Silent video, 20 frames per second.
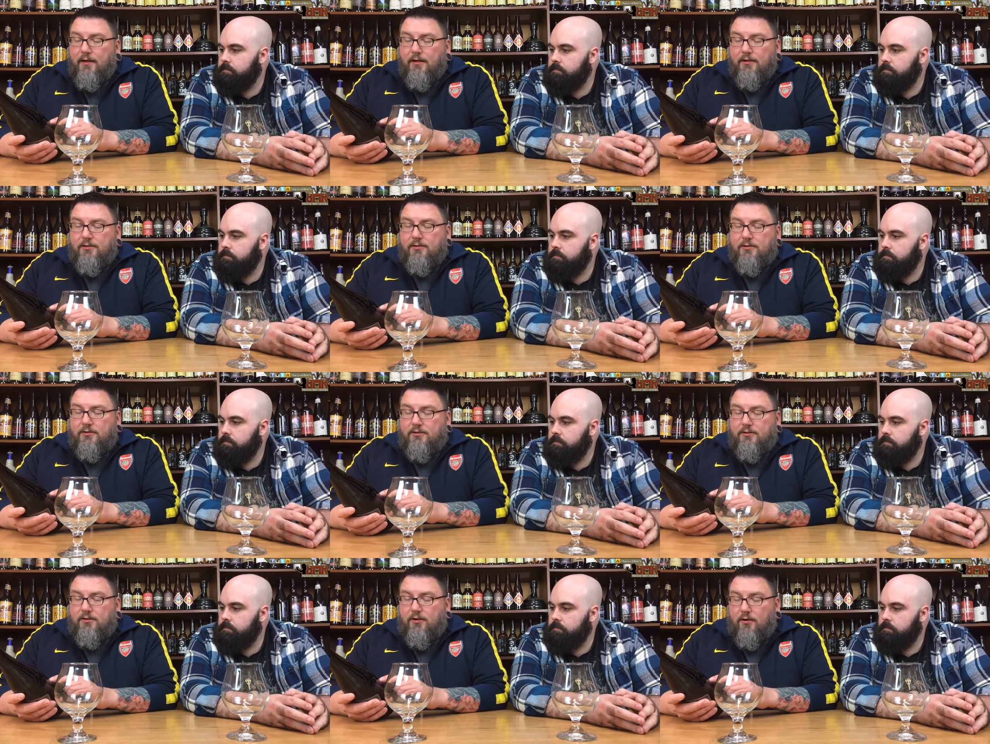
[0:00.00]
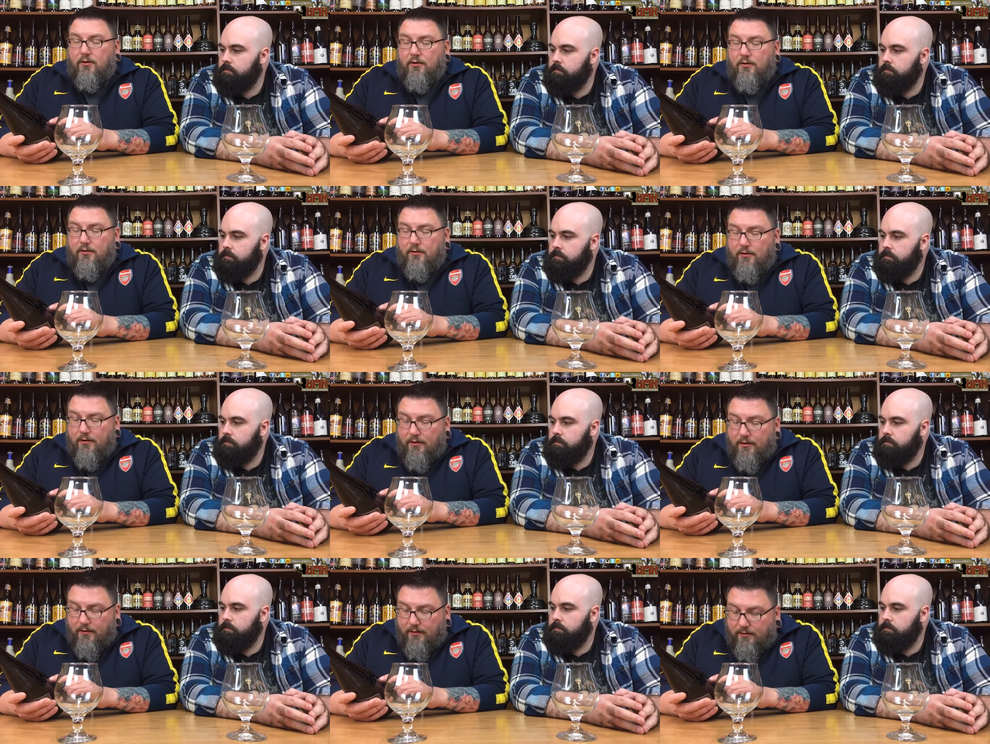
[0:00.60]

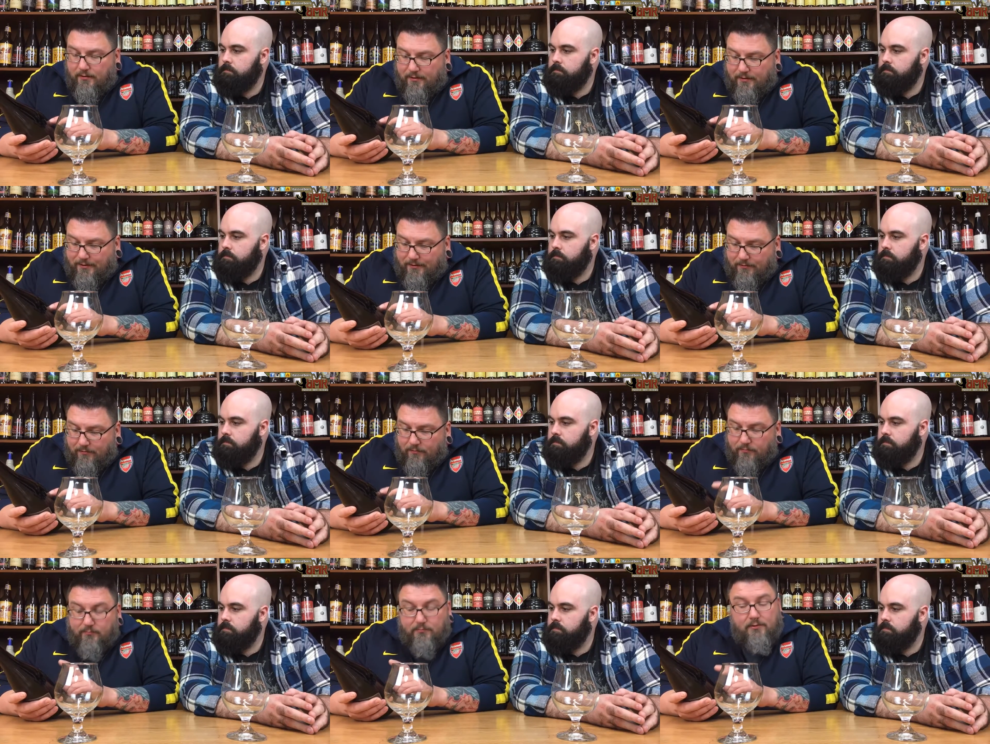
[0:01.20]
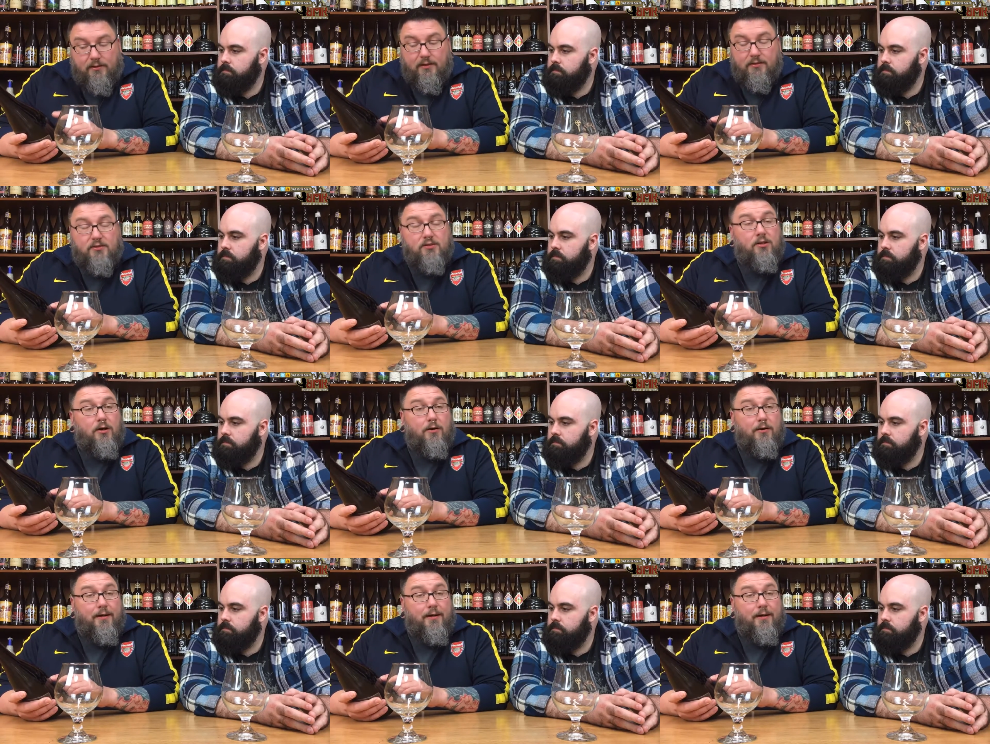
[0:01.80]
Speaker 1: Starting with,